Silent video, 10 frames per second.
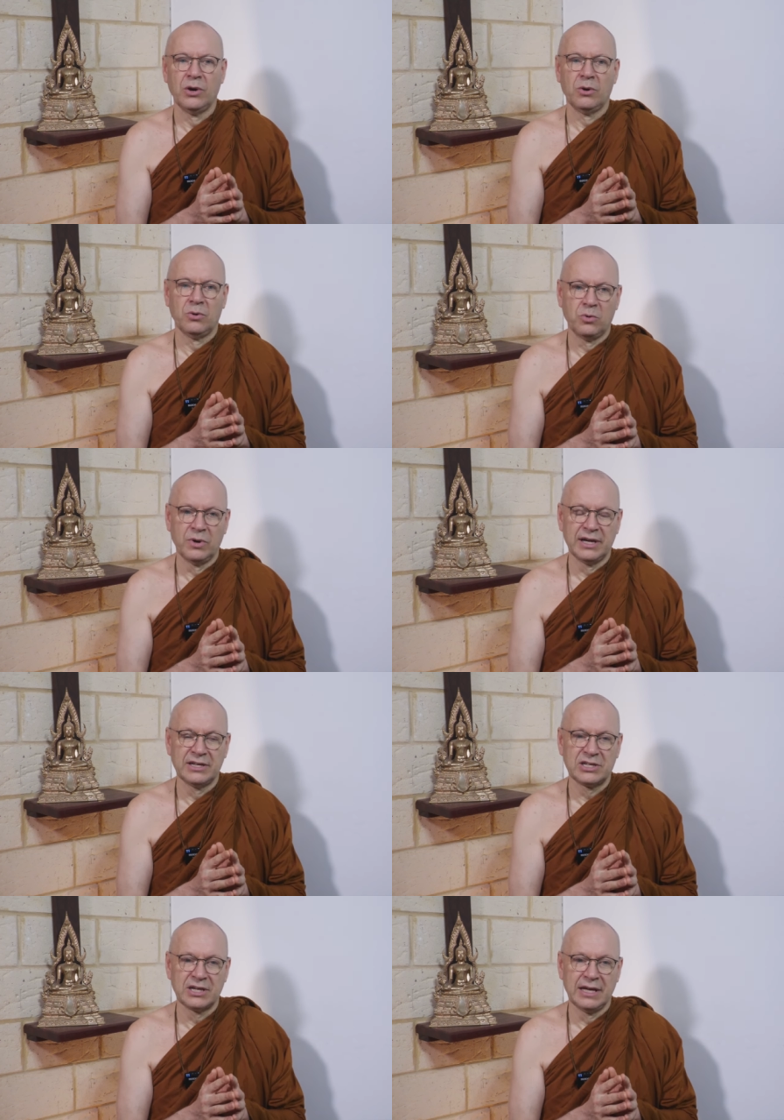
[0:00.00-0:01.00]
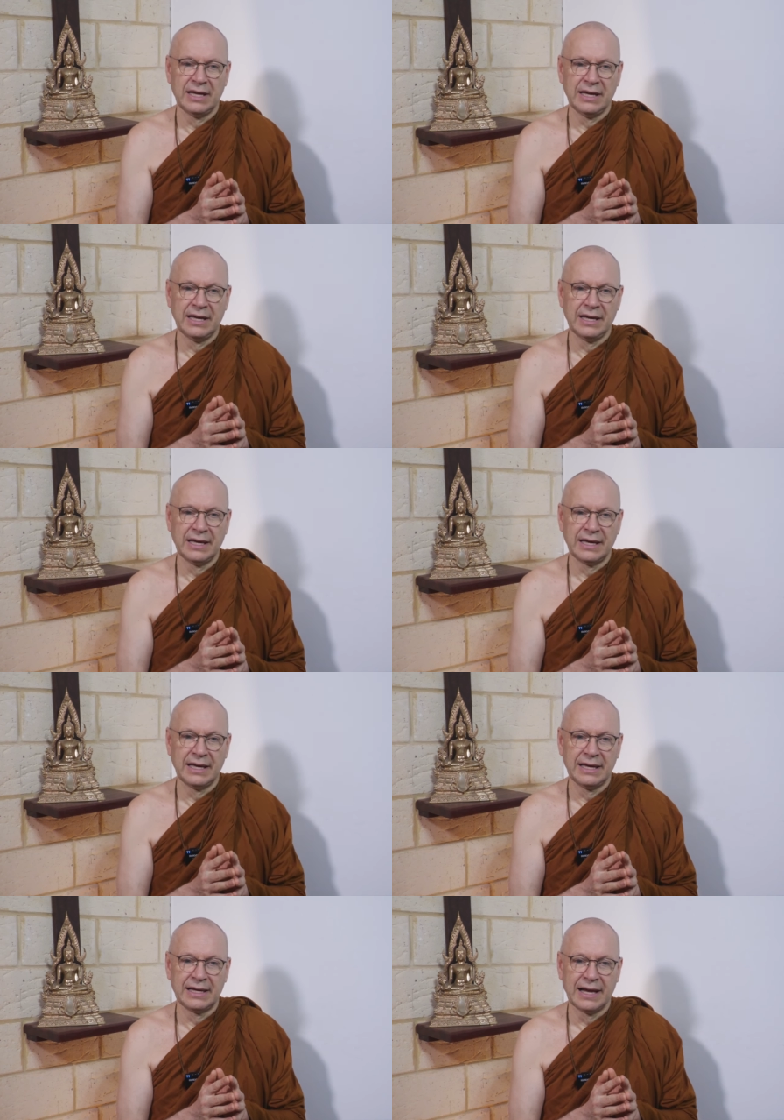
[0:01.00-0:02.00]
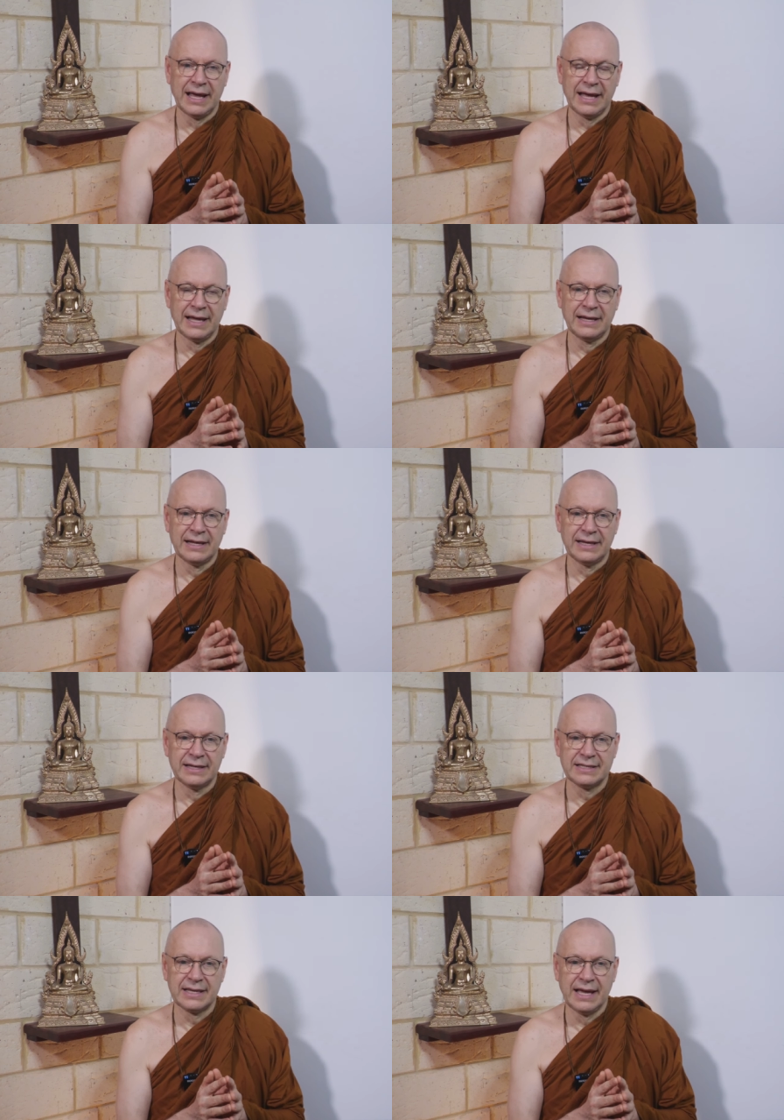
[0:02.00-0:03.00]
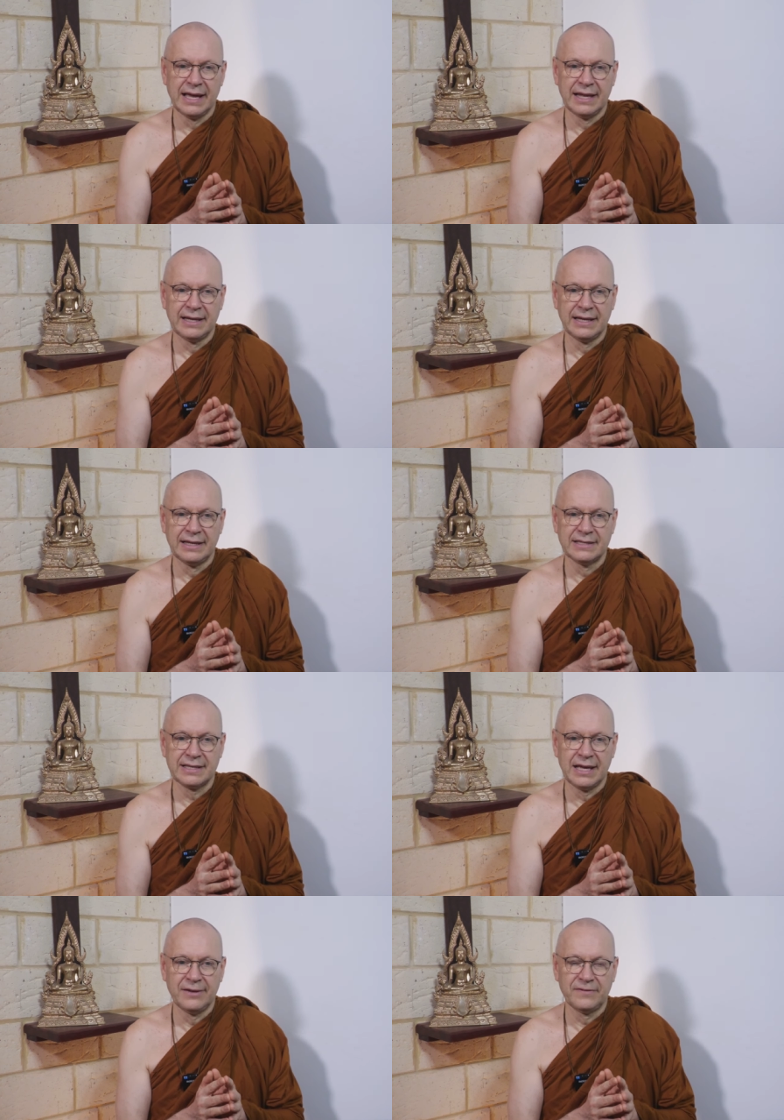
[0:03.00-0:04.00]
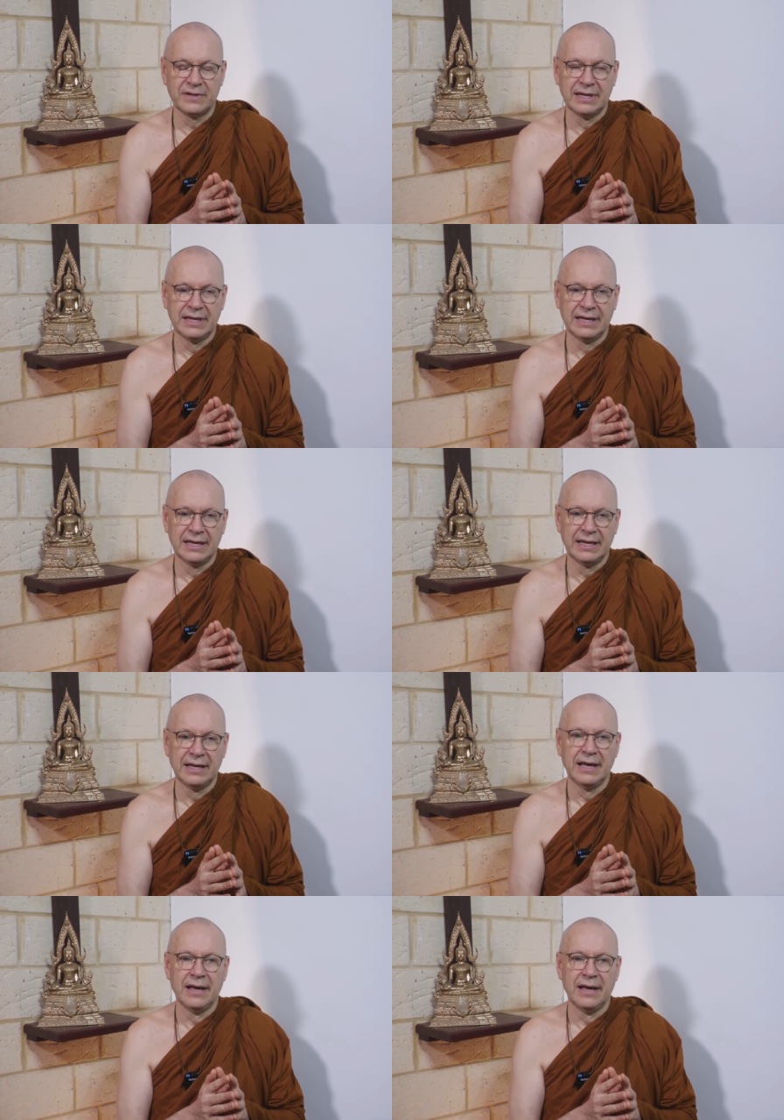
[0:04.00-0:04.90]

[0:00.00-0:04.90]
wishing in gladness and in safety.